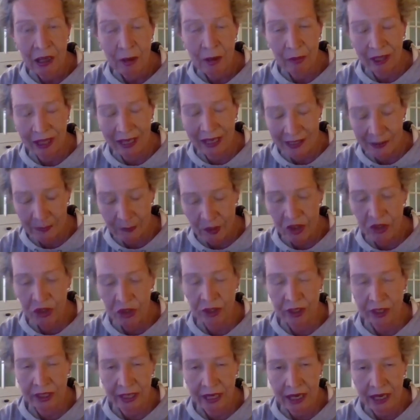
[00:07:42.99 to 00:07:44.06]
but
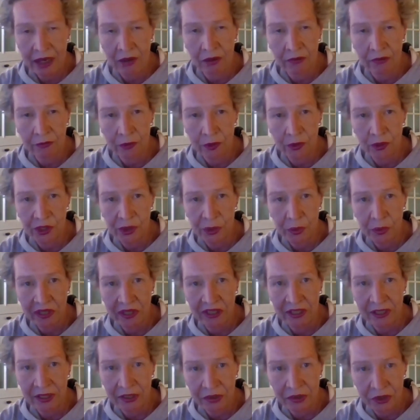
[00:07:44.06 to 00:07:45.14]
especially now, of course, with the
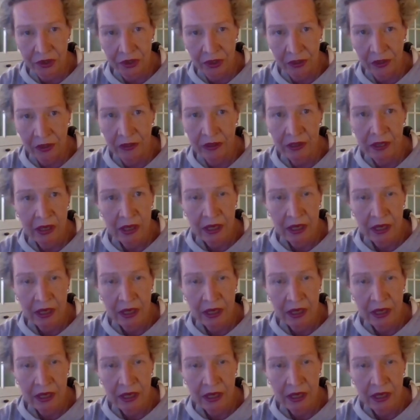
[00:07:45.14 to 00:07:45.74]
digital